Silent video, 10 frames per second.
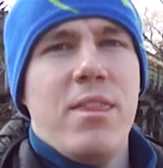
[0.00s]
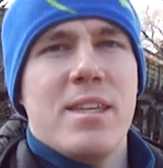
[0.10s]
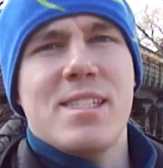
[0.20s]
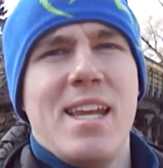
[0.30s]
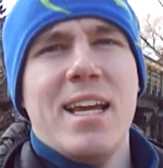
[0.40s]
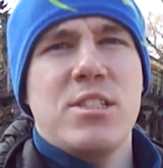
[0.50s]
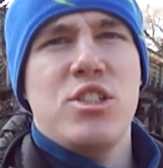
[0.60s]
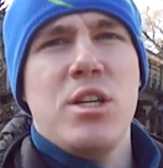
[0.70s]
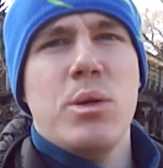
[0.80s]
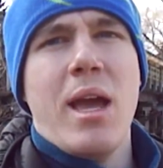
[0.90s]
This next
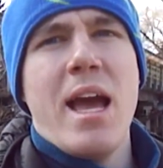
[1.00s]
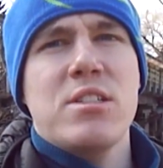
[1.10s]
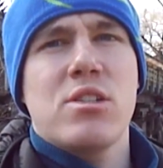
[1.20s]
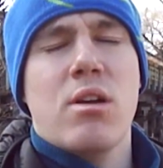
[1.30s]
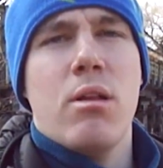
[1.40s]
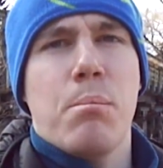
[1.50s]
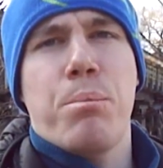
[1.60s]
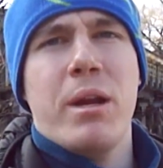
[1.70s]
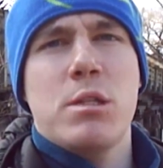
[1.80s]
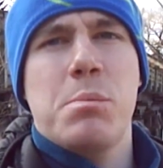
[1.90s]
geocache is called
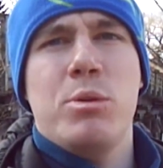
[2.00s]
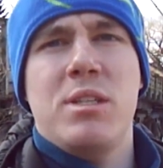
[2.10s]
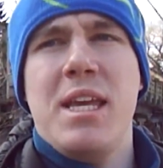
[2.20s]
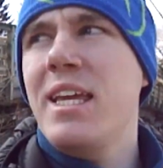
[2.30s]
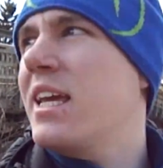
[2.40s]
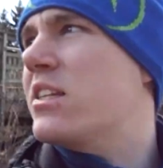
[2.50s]
Bridge Boutique.